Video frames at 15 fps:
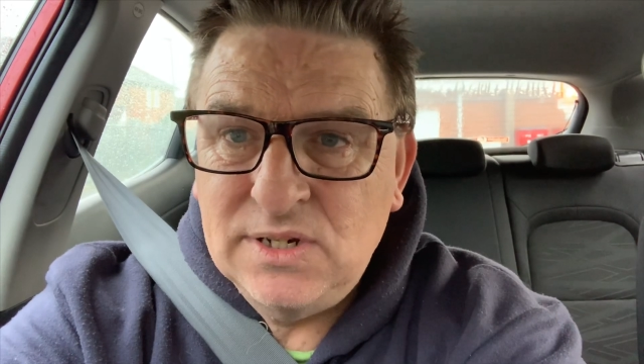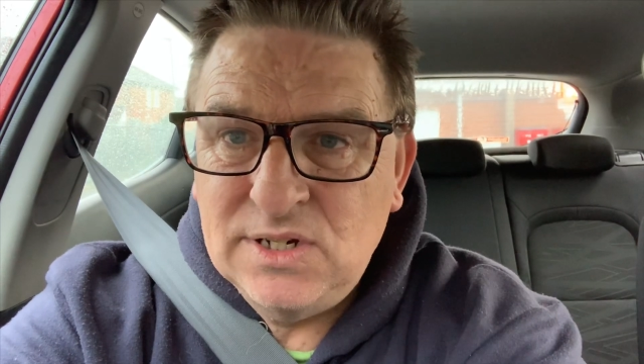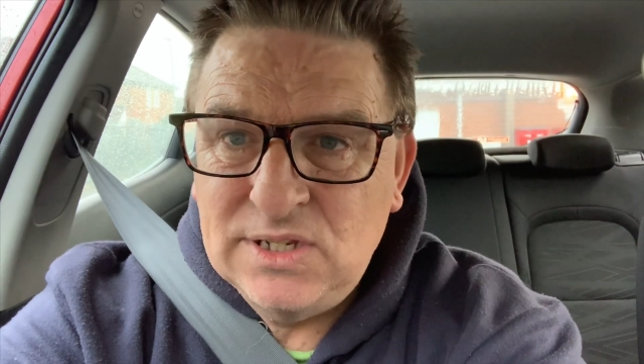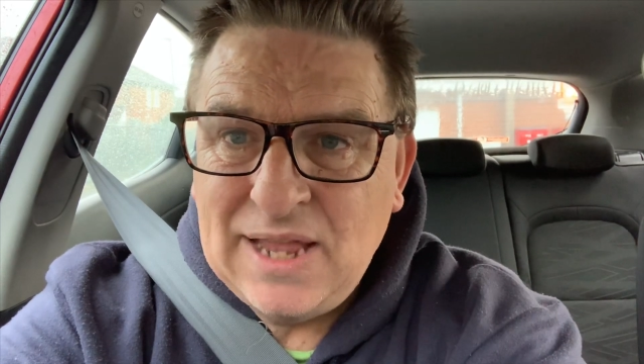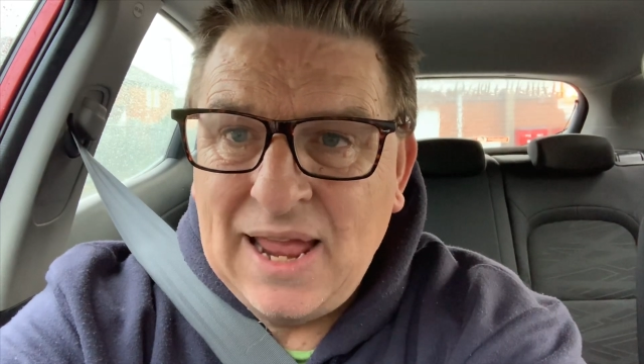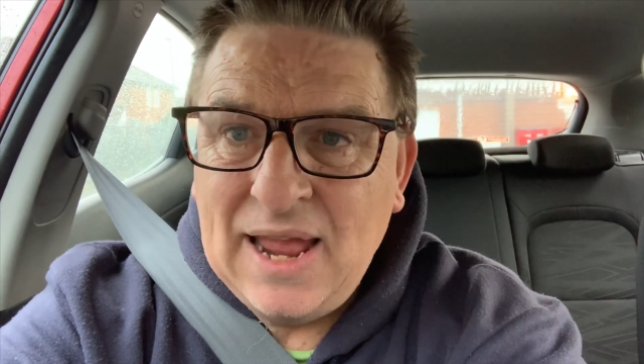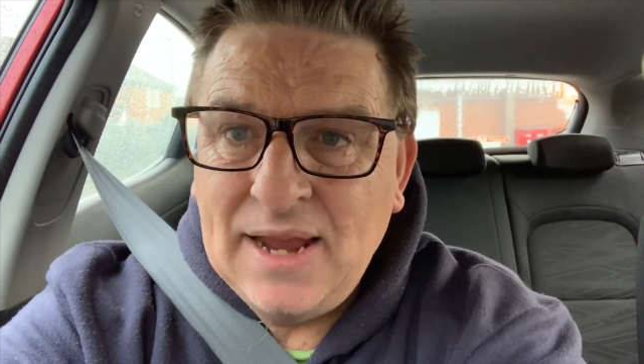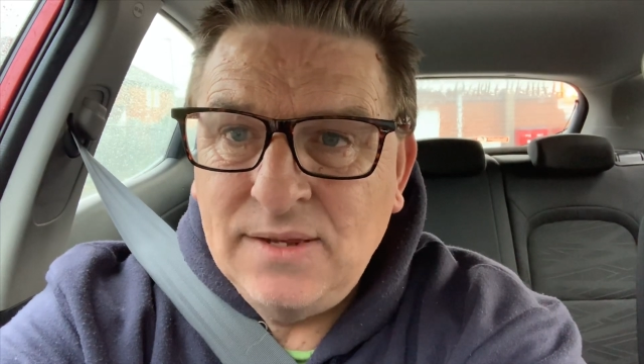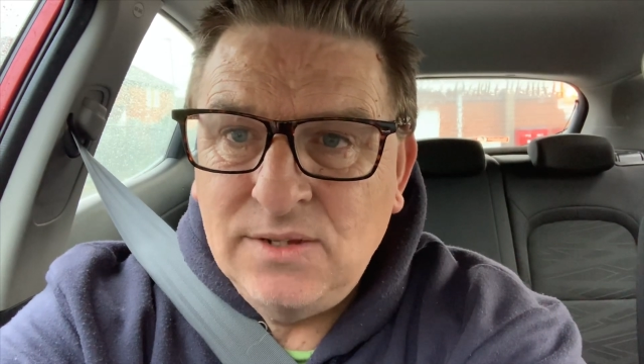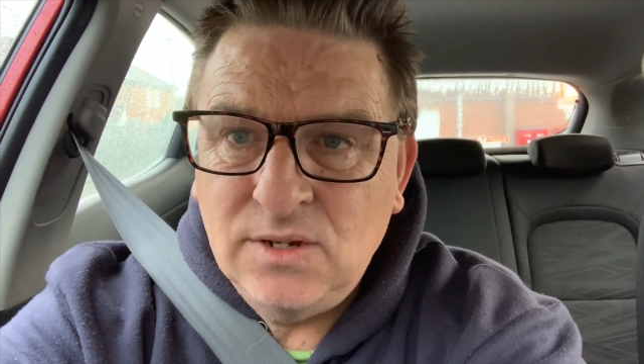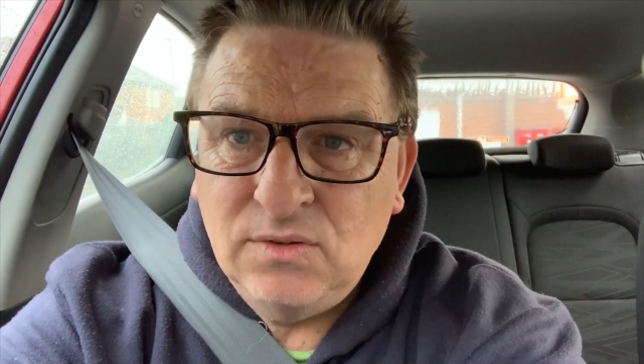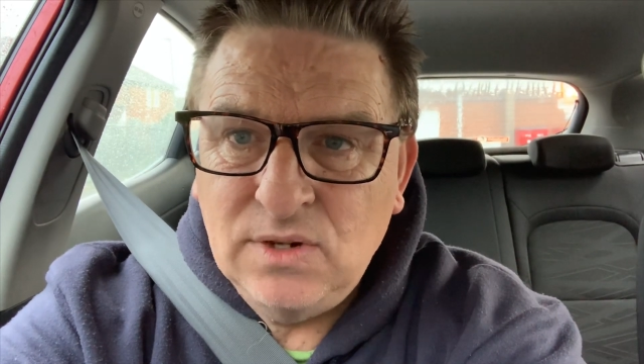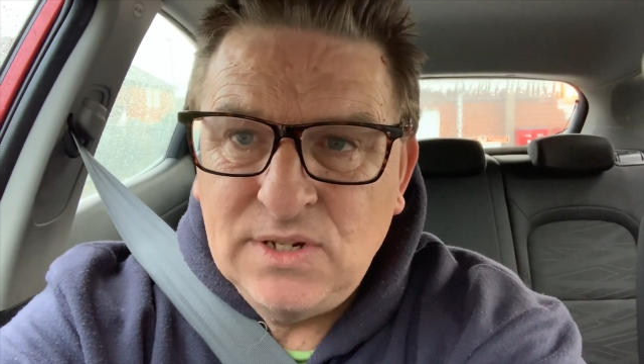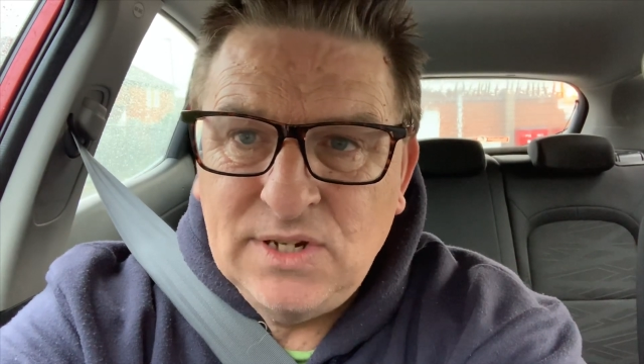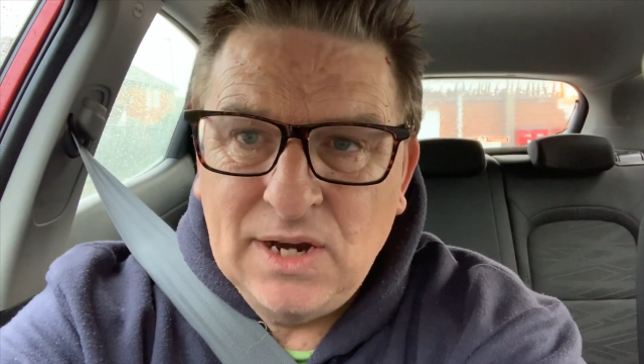stand
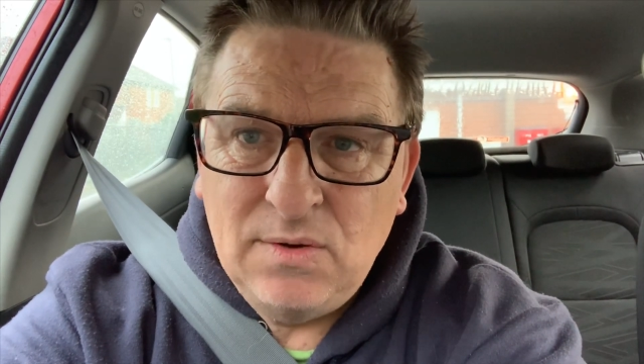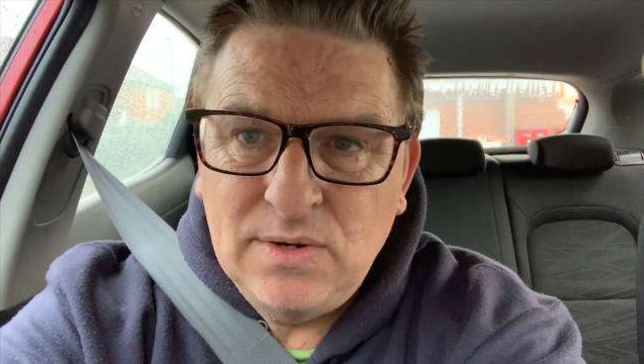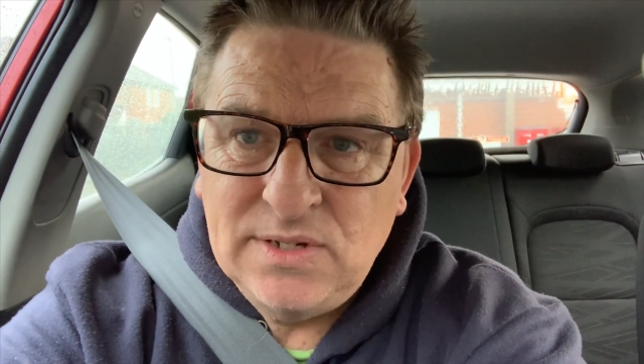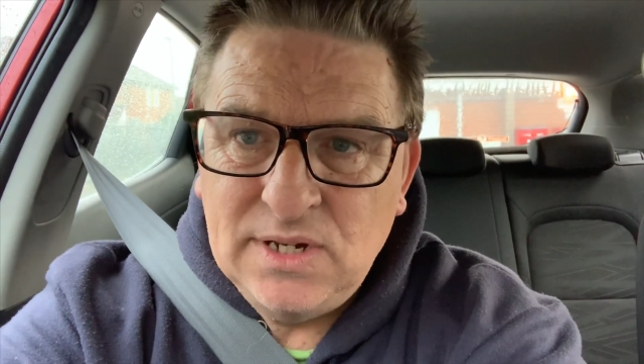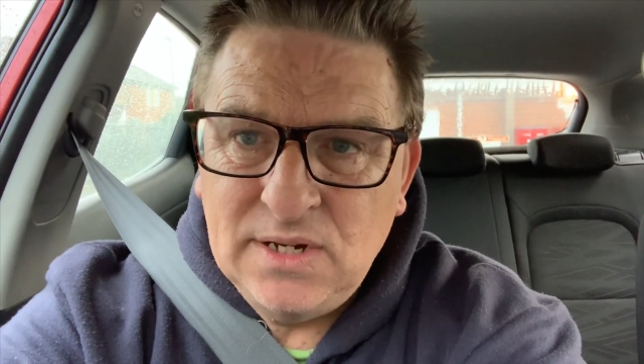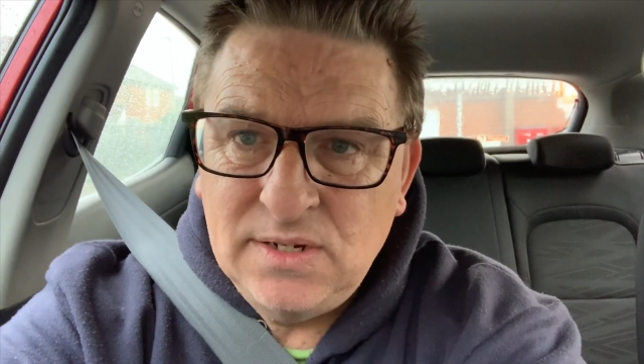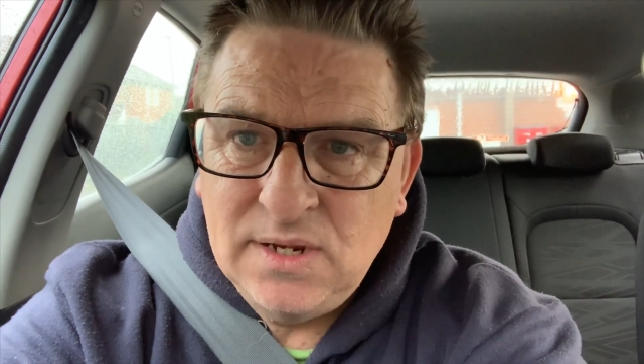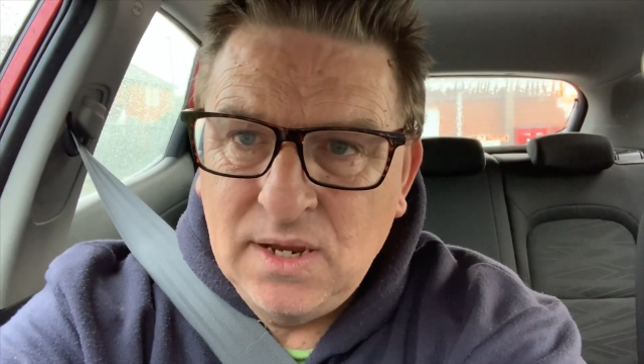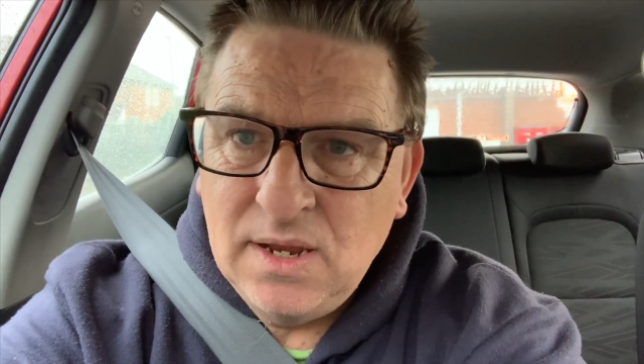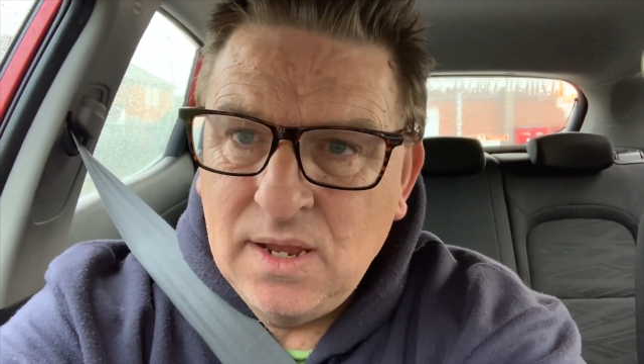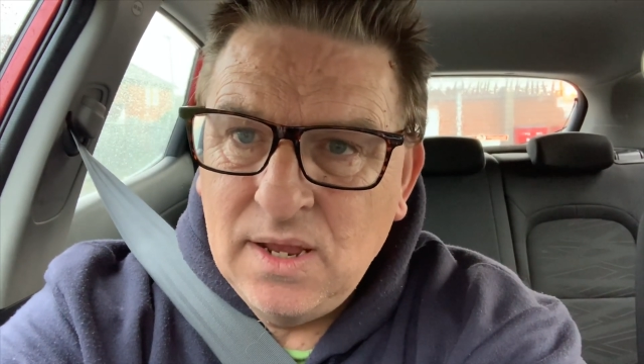on the terraces.